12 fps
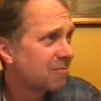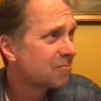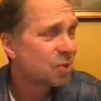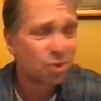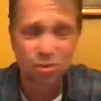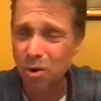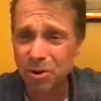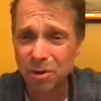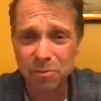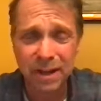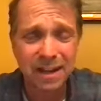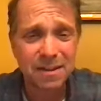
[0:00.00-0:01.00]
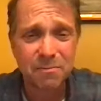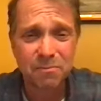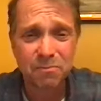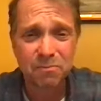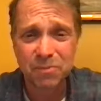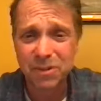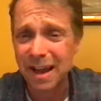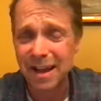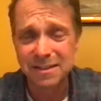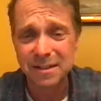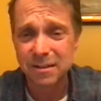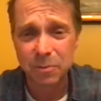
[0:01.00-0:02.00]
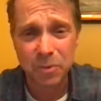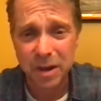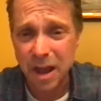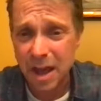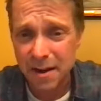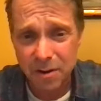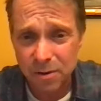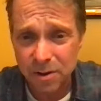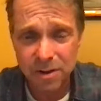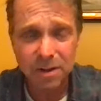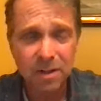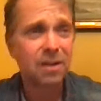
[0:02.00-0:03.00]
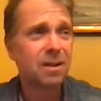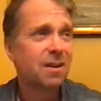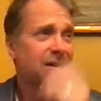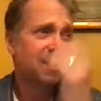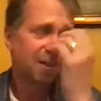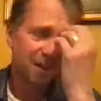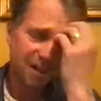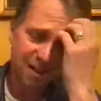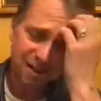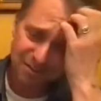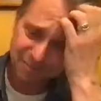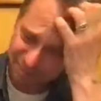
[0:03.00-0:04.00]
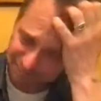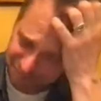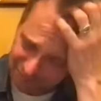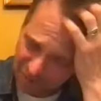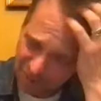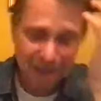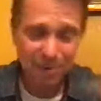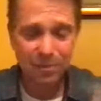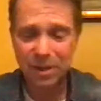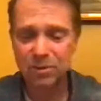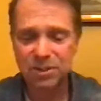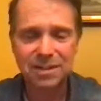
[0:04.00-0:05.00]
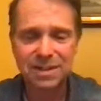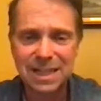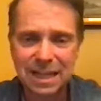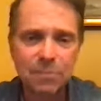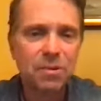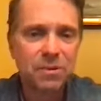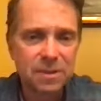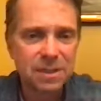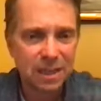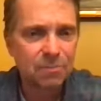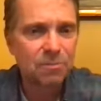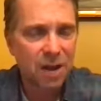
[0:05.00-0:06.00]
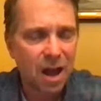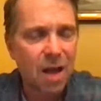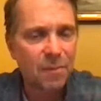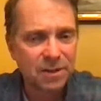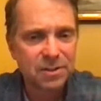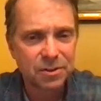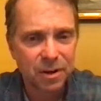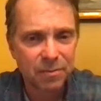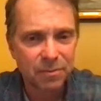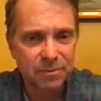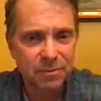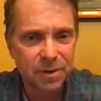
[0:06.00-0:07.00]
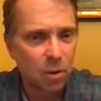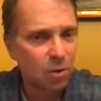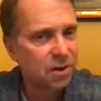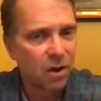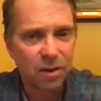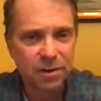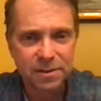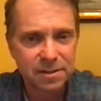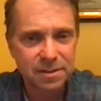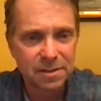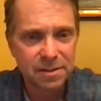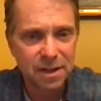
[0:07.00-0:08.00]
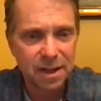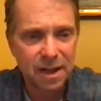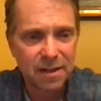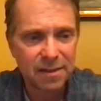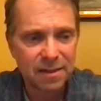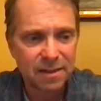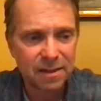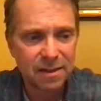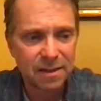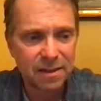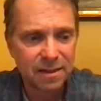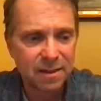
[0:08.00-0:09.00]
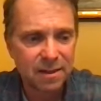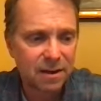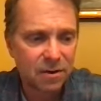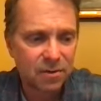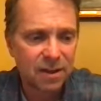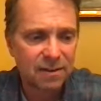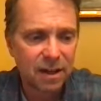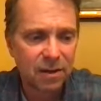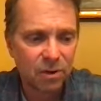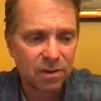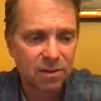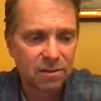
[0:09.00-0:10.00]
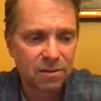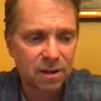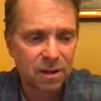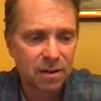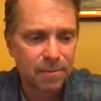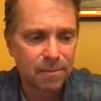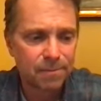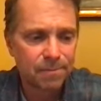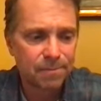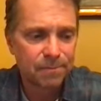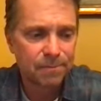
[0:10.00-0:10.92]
Schroeder played the classical piano. You name it. I mean, it was a deep comic strip. No adults, and they dealt with some